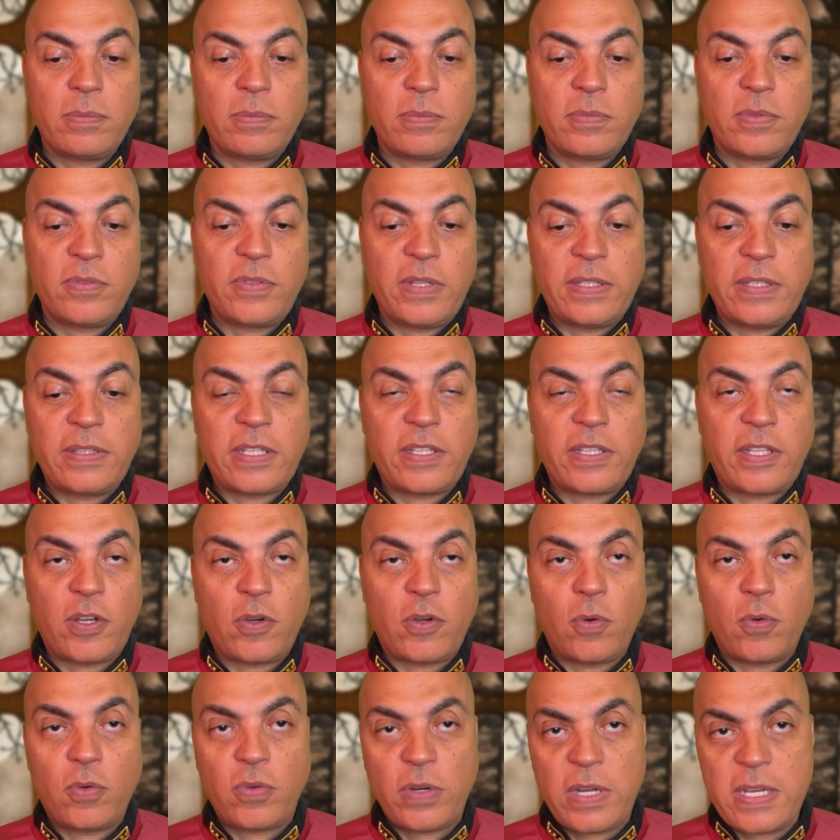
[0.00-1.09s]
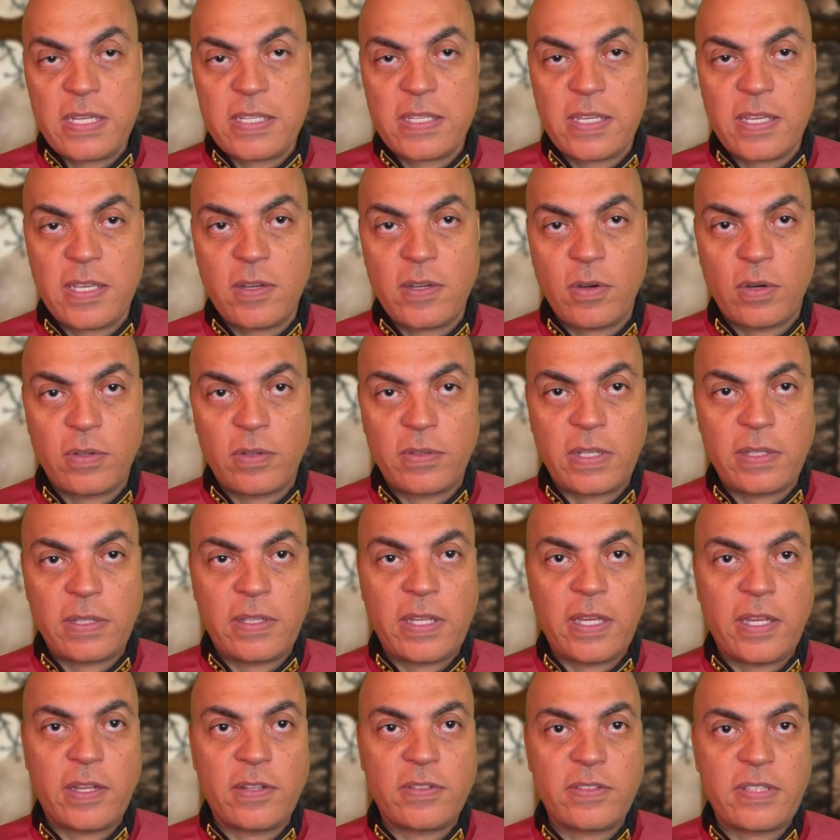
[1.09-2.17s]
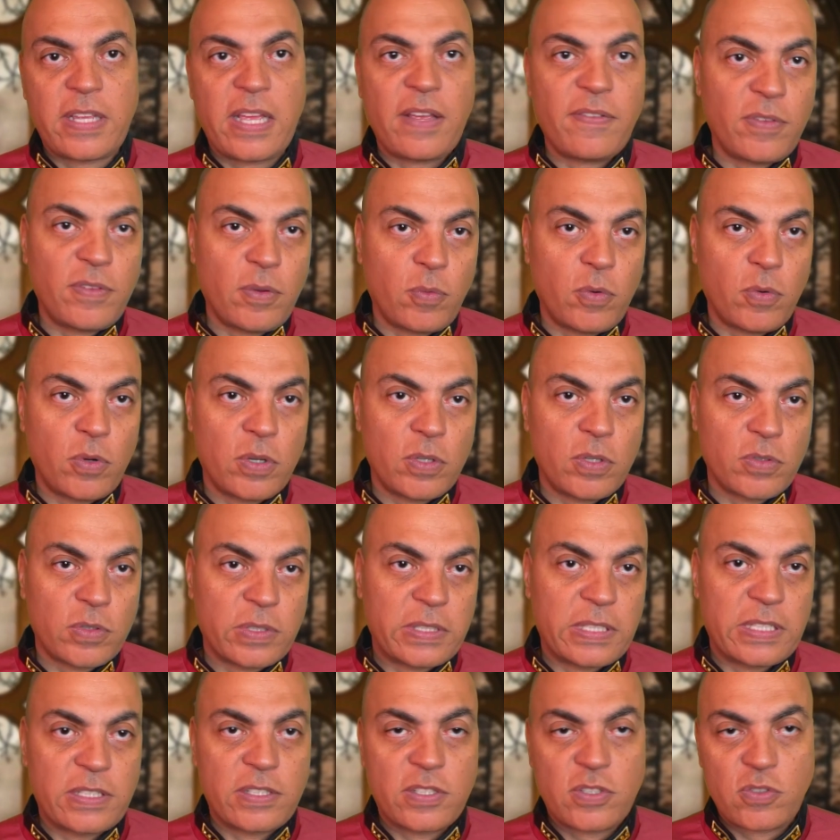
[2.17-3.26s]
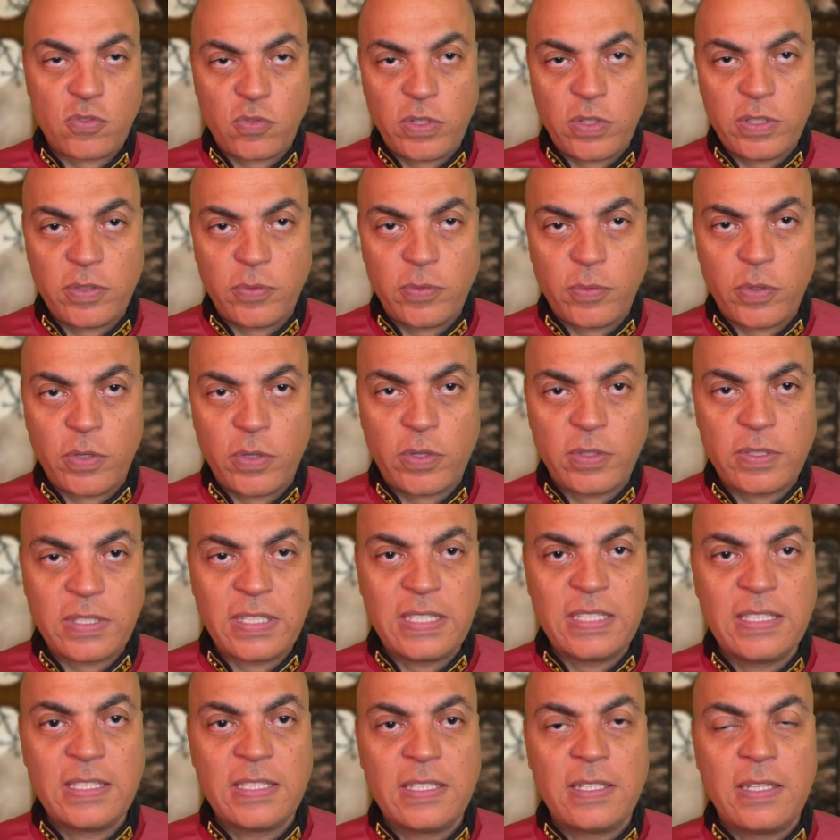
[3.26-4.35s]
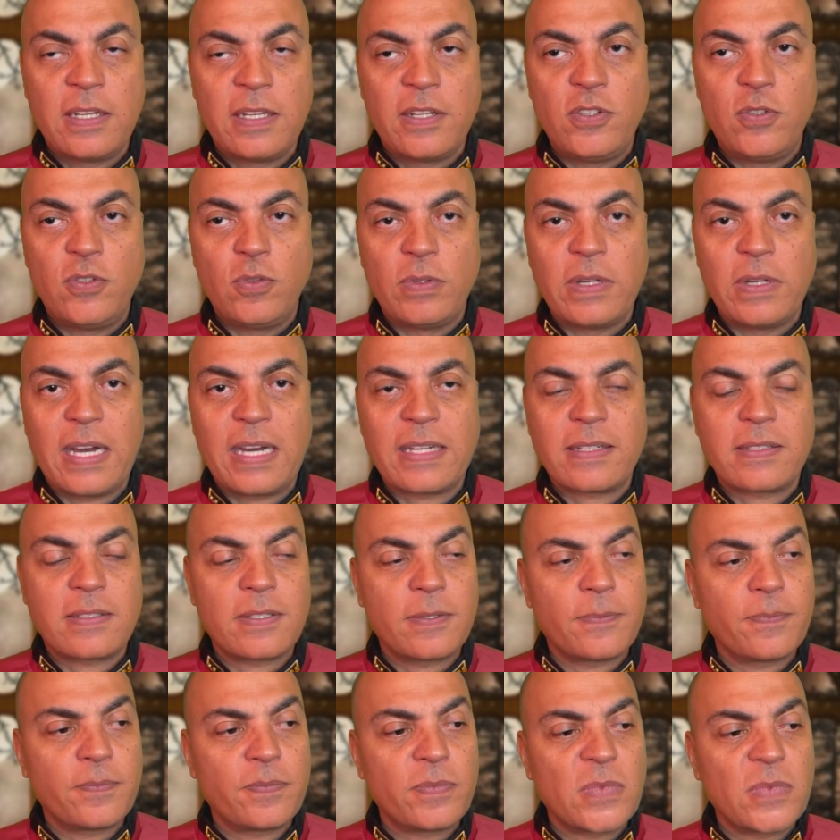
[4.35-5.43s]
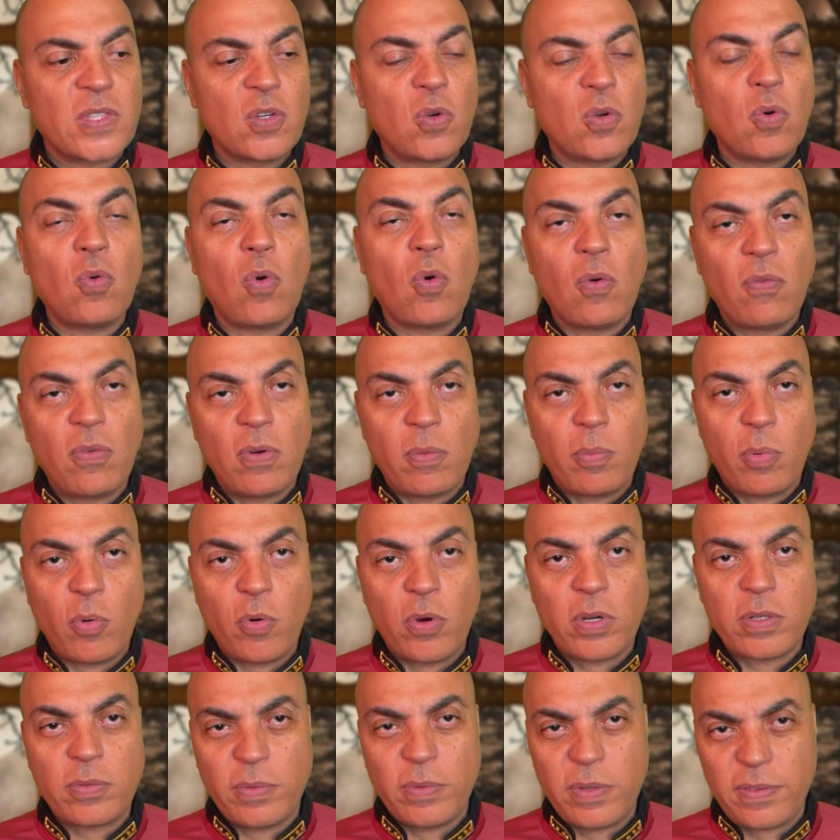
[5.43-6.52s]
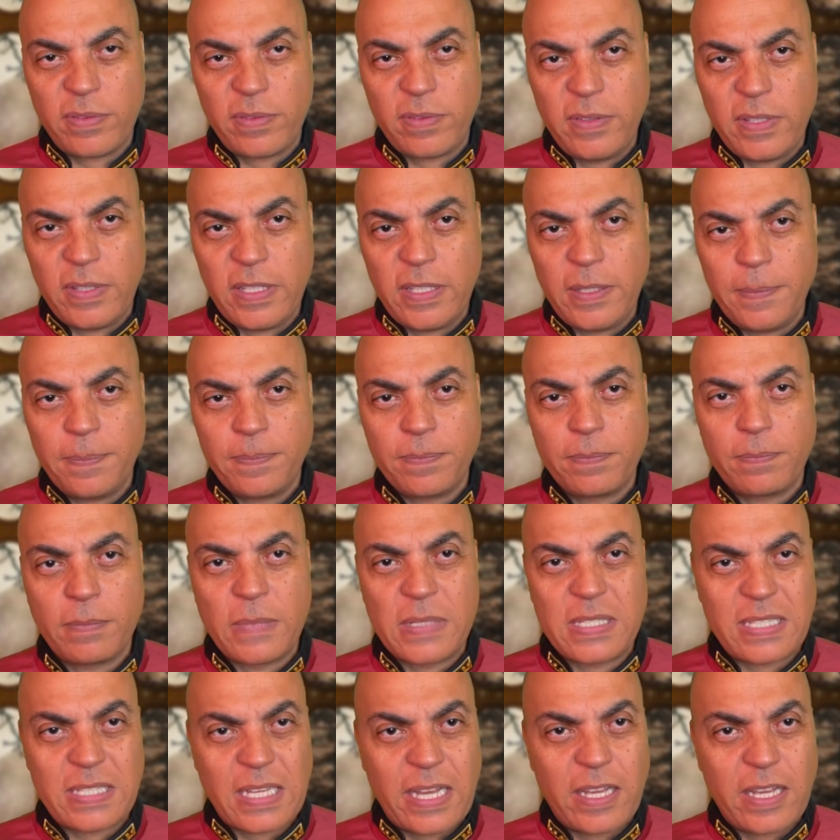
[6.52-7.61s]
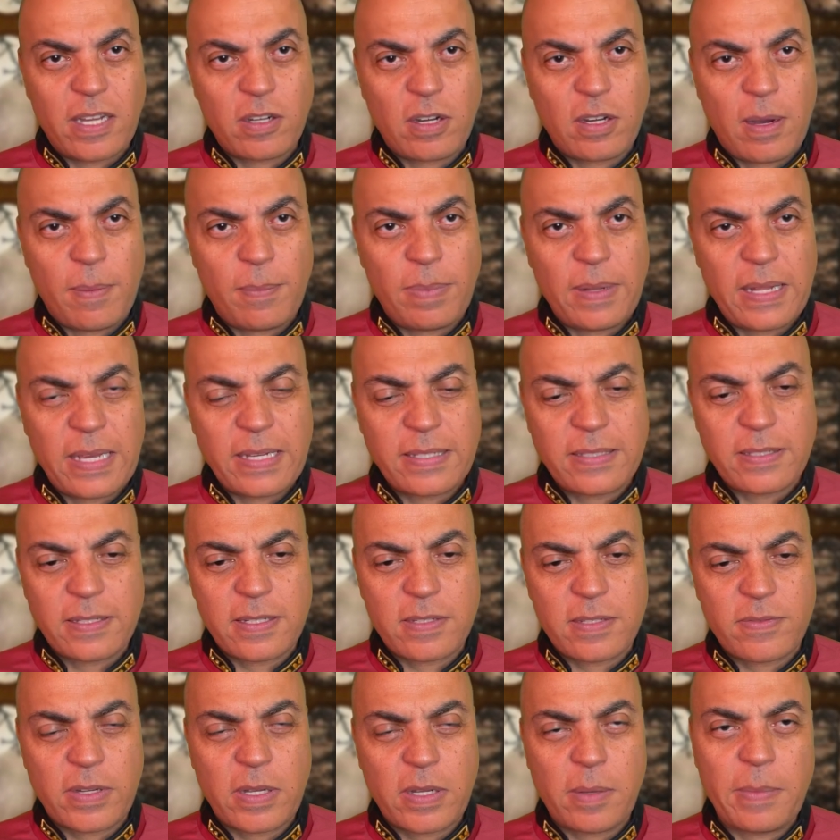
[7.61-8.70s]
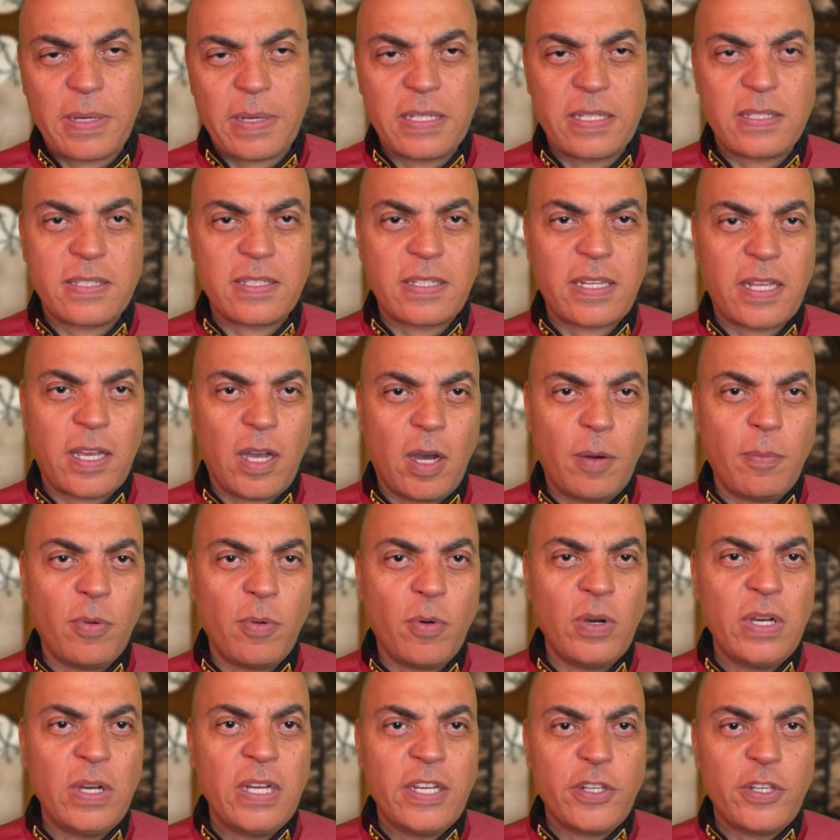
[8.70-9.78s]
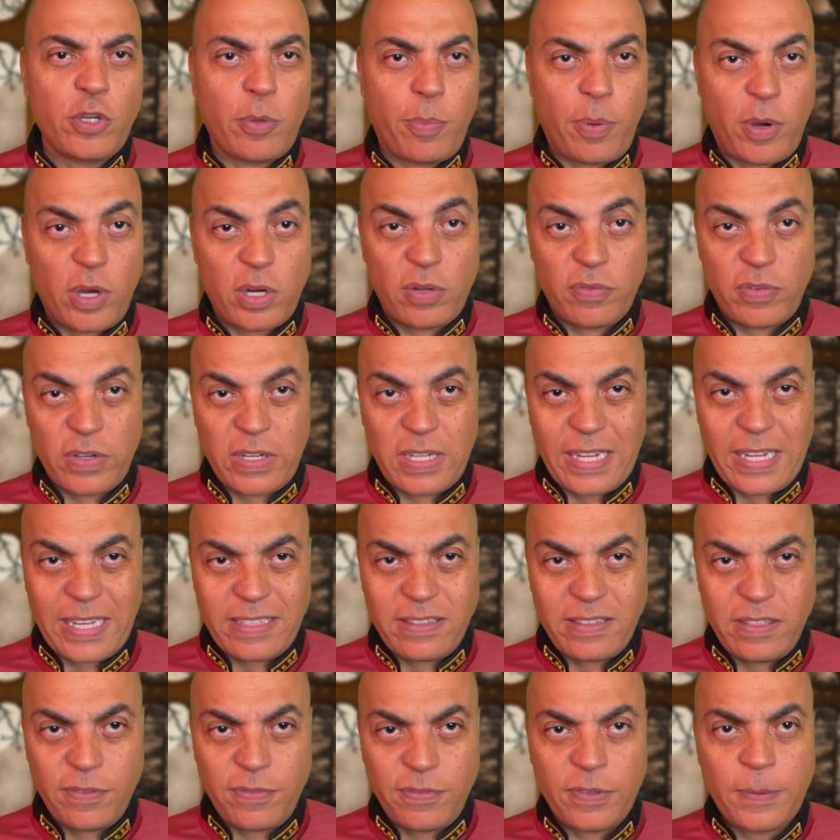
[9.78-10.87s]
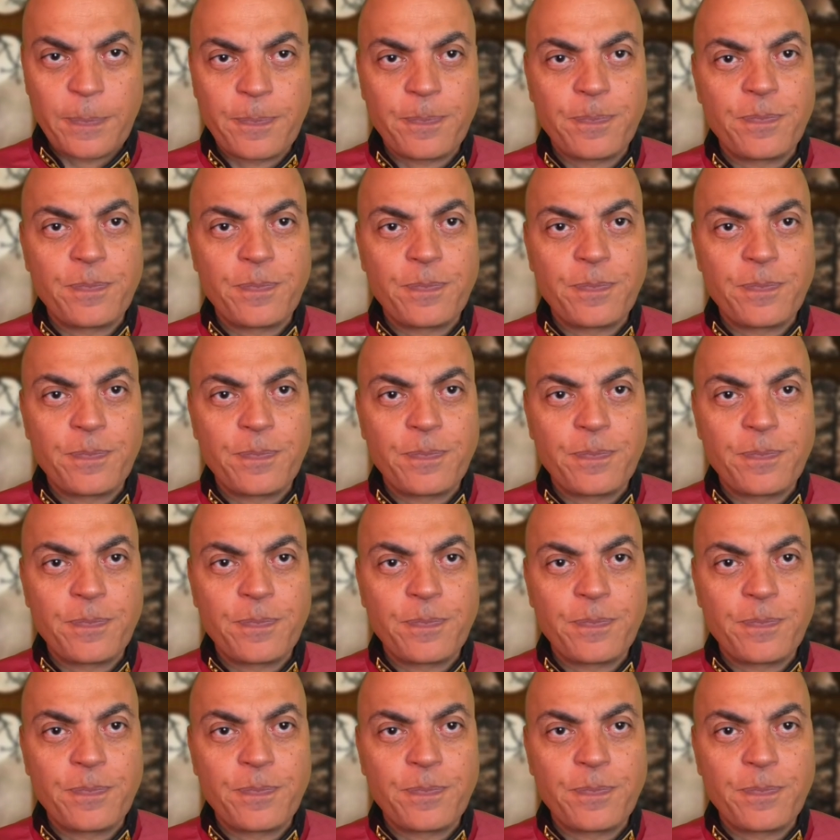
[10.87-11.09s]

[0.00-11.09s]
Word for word: think that they go crazy, or that they save the world, or they destroy the world. Do not go overboard with the messiah complex that is recommended. Stay humble. You're part of a collective.